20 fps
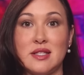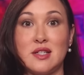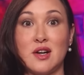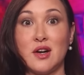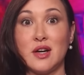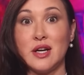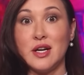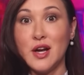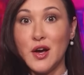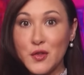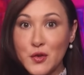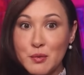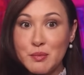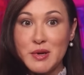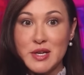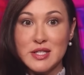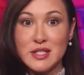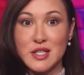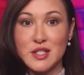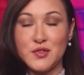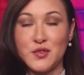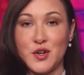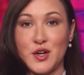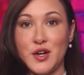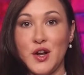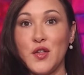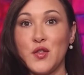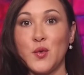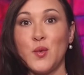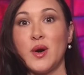then start another business for
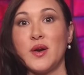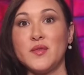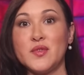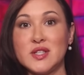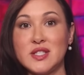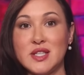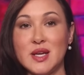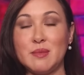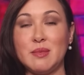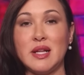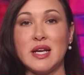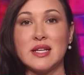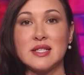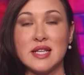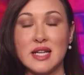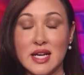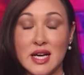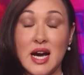another one of the siblings.